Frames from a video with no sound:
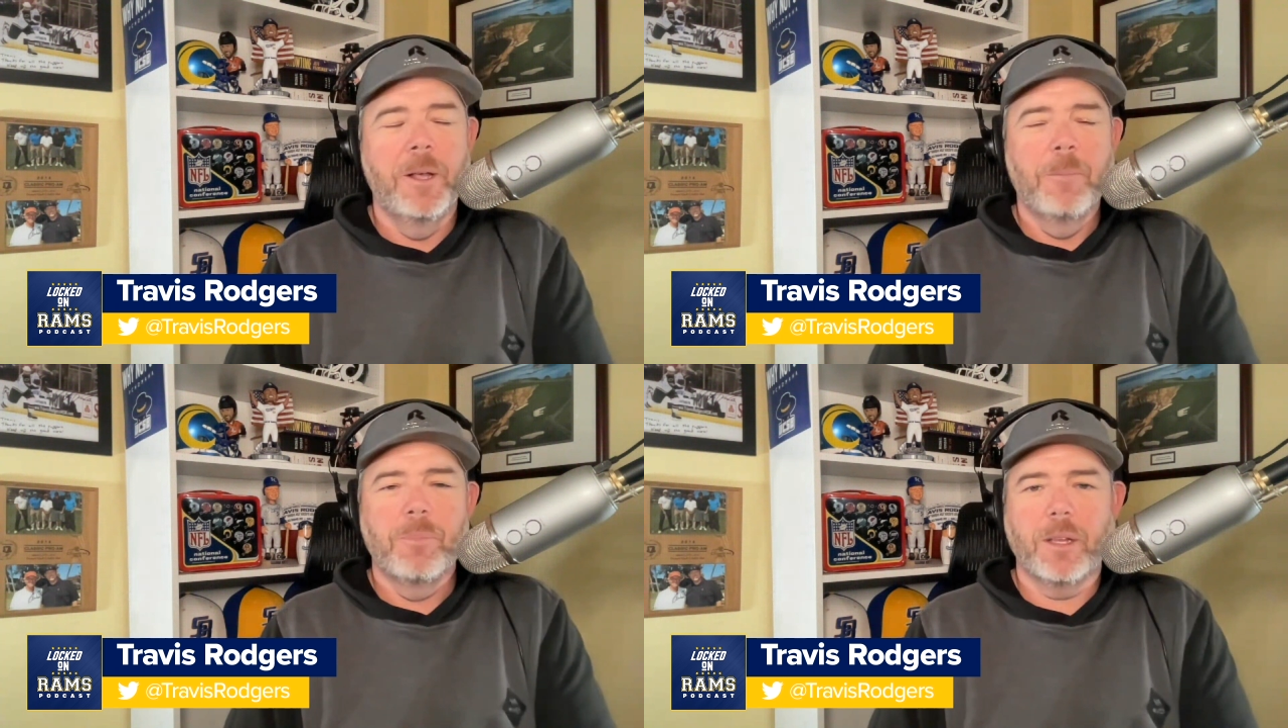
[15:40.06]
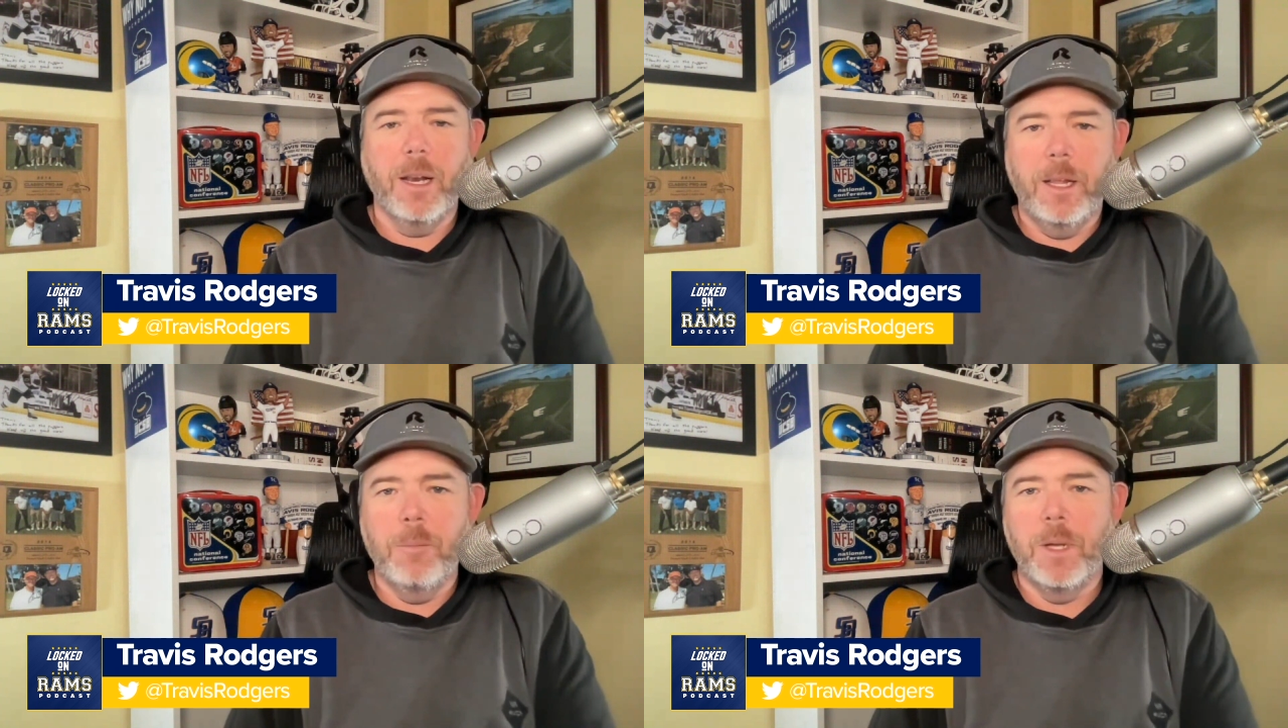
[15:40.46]
it
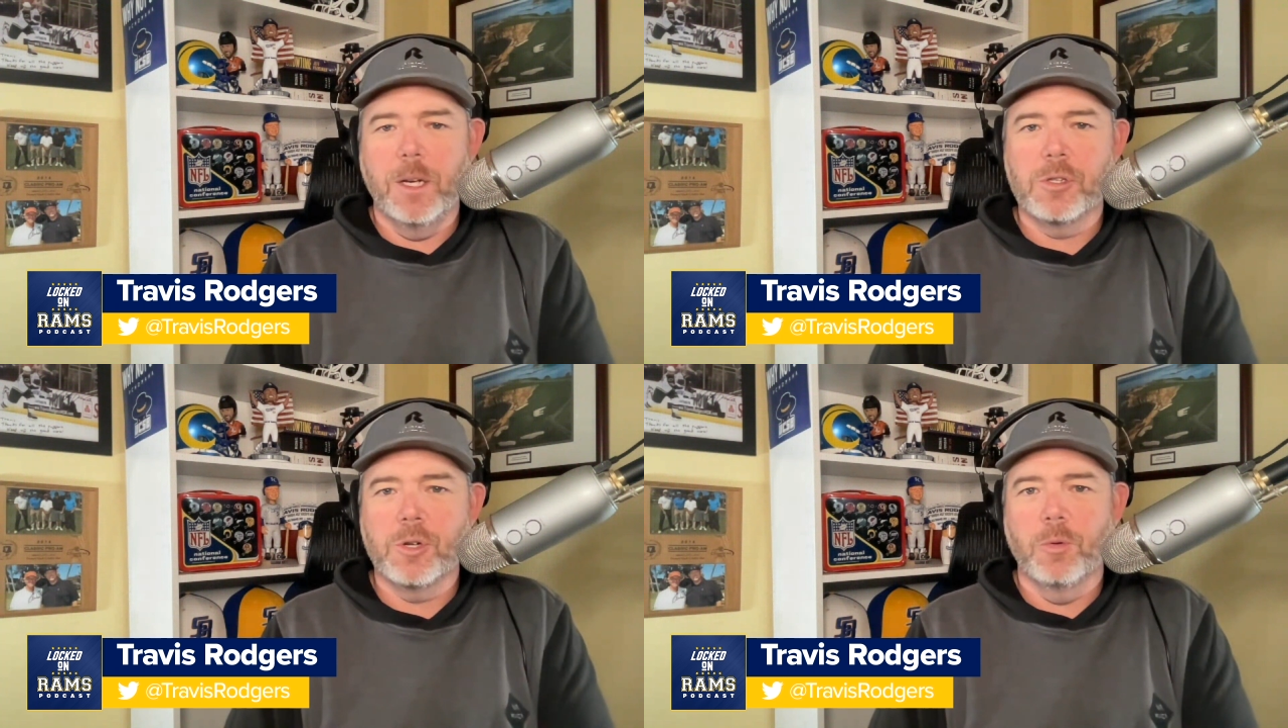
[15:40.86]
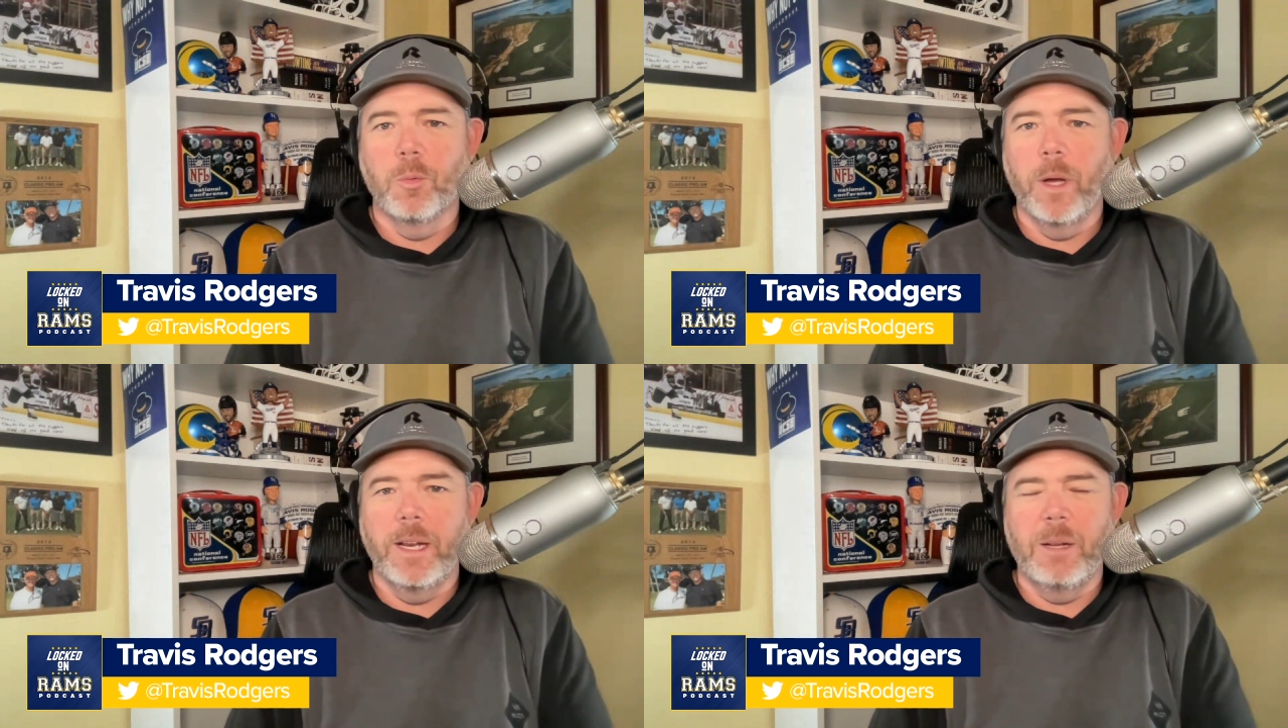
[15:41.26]
kind of hit me in a certain
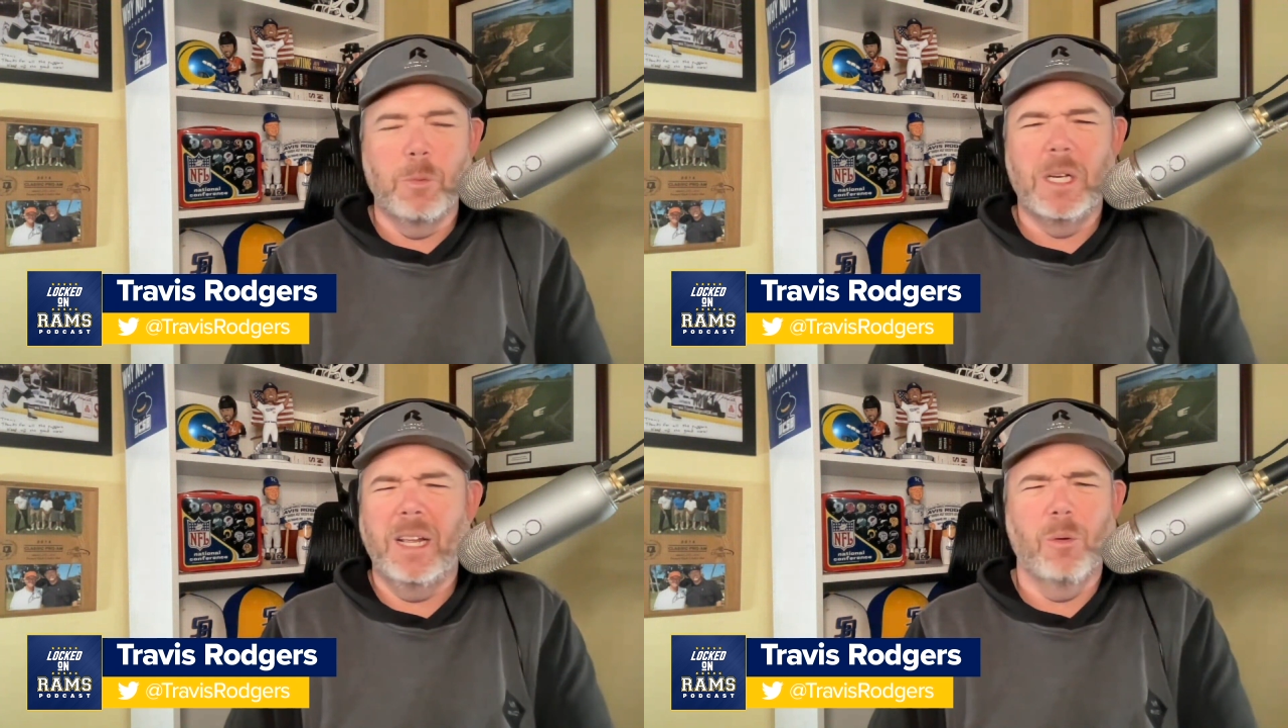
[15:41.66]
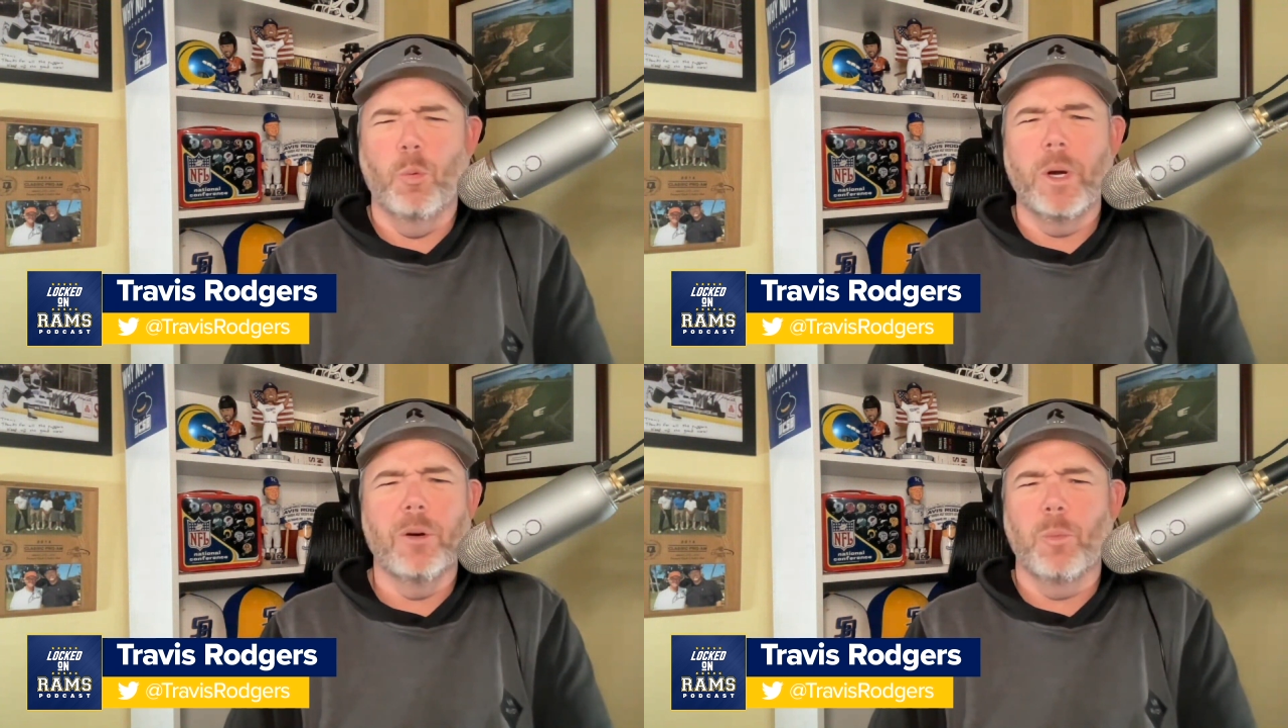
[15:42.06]
way, in a
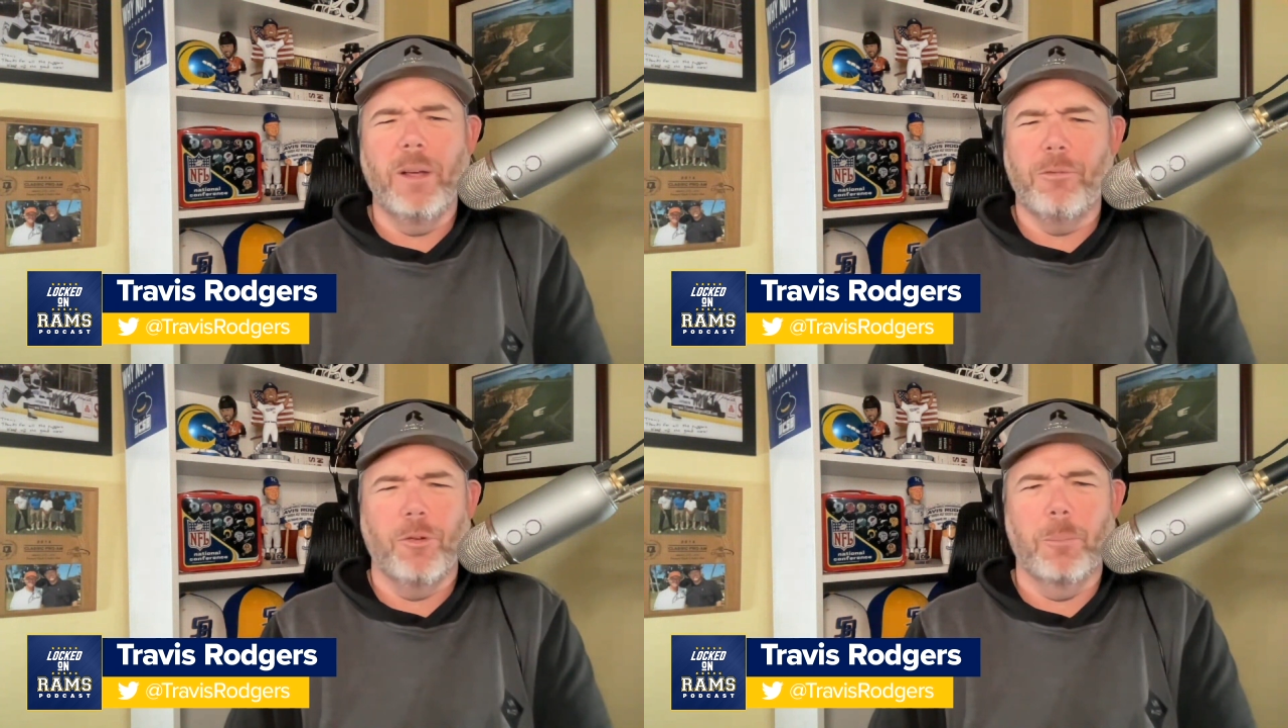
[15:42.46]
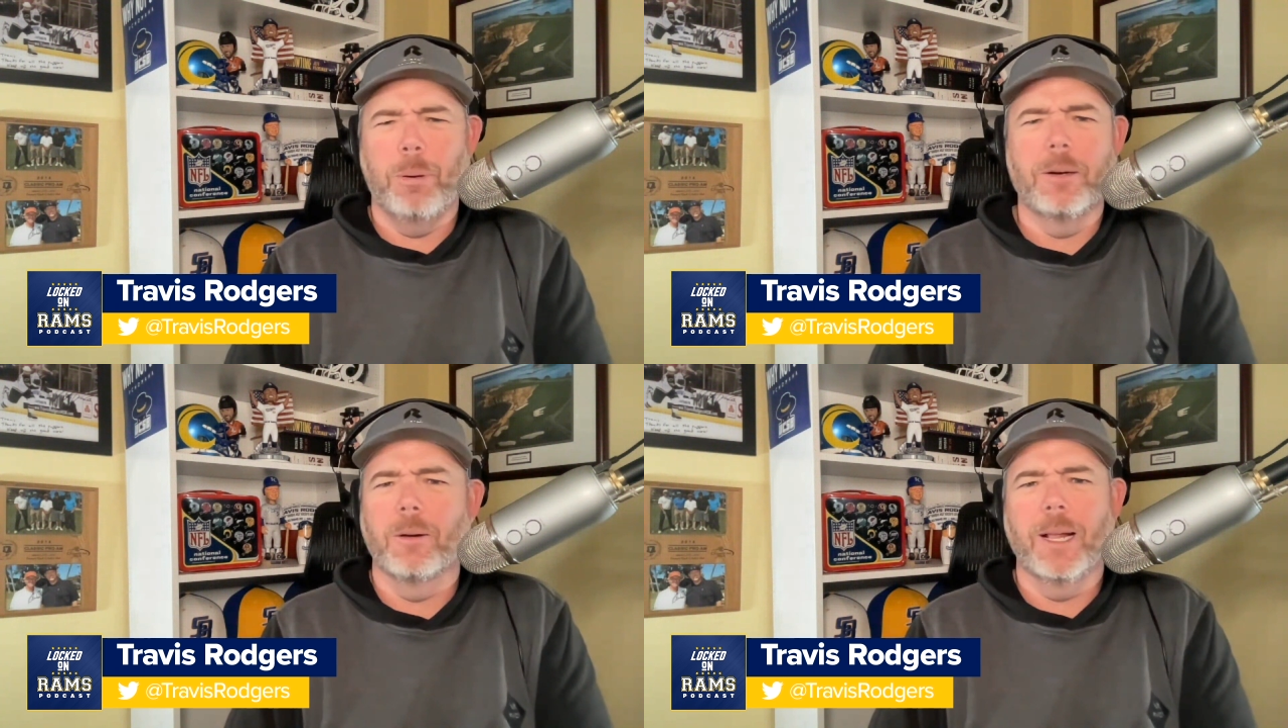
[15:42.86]
weird way for a
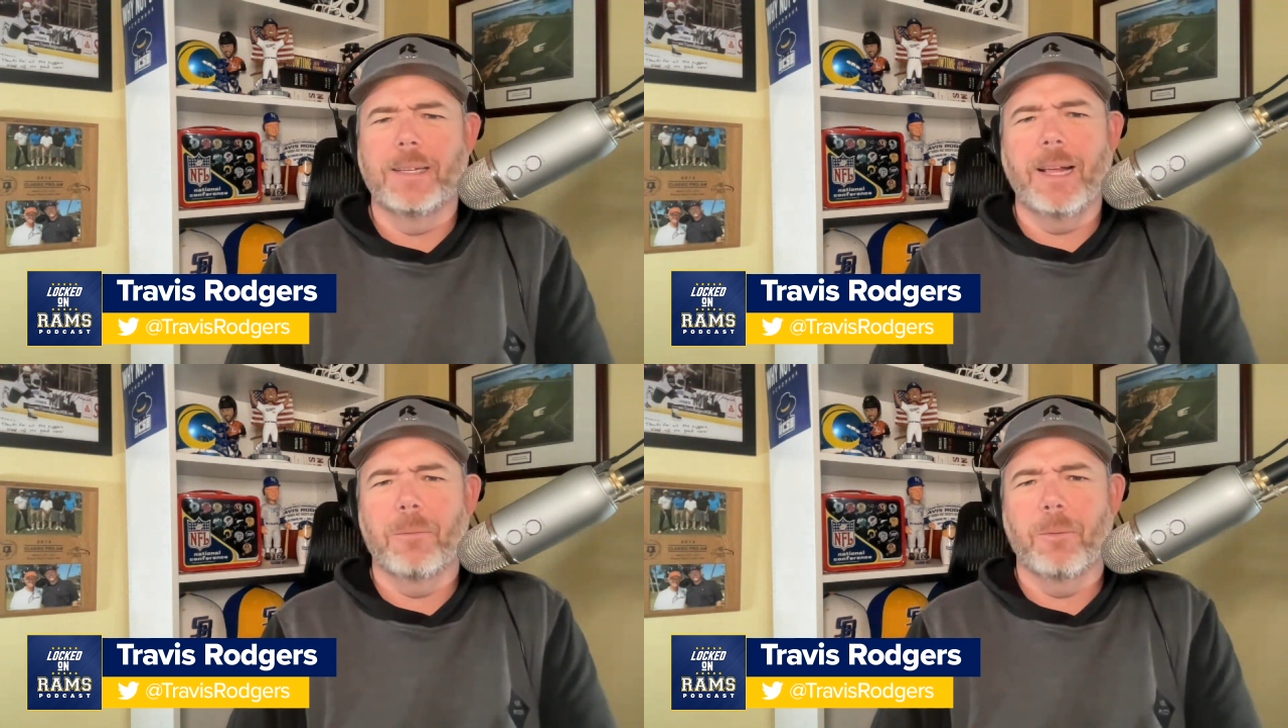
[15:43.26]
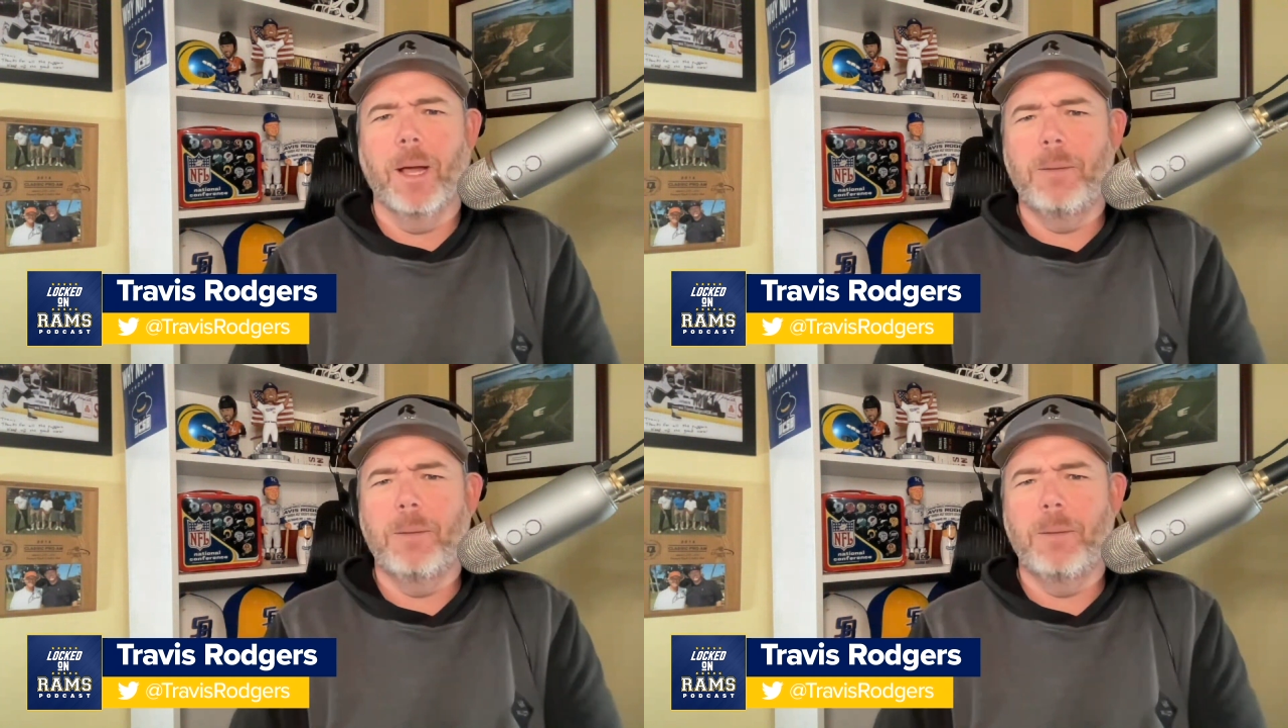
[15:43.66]
punter like that, right?